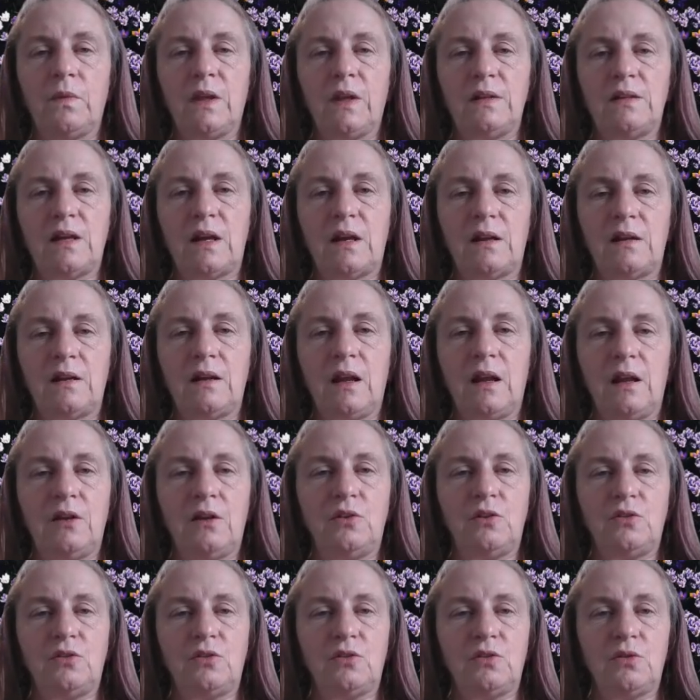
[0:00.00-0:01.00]
there's that
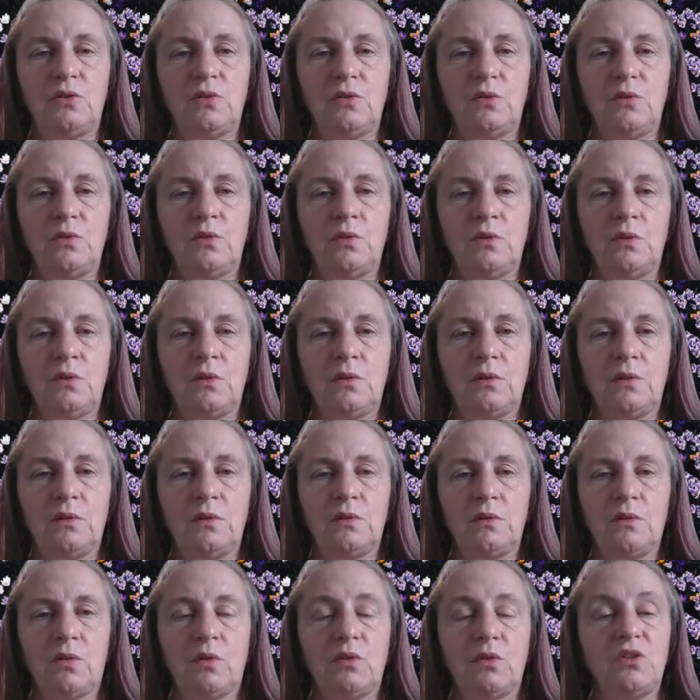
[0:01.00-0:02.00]
need to
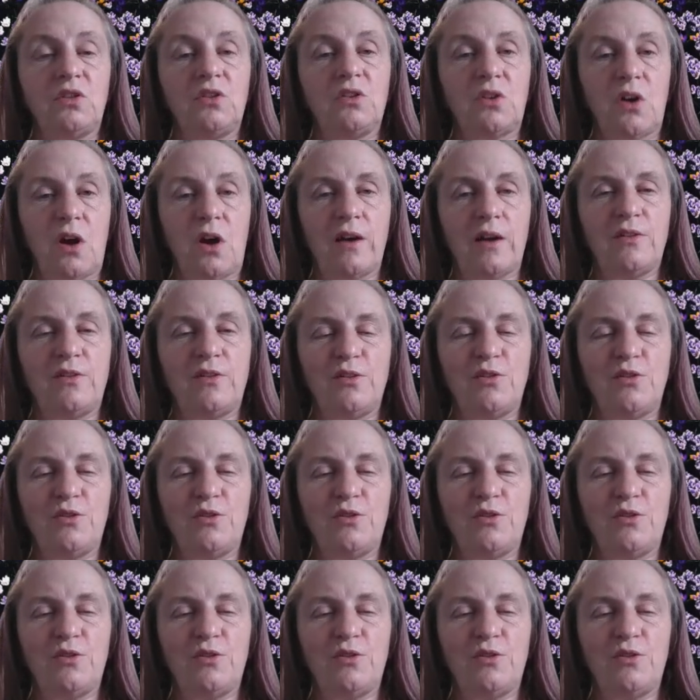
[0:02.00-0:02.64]
or desire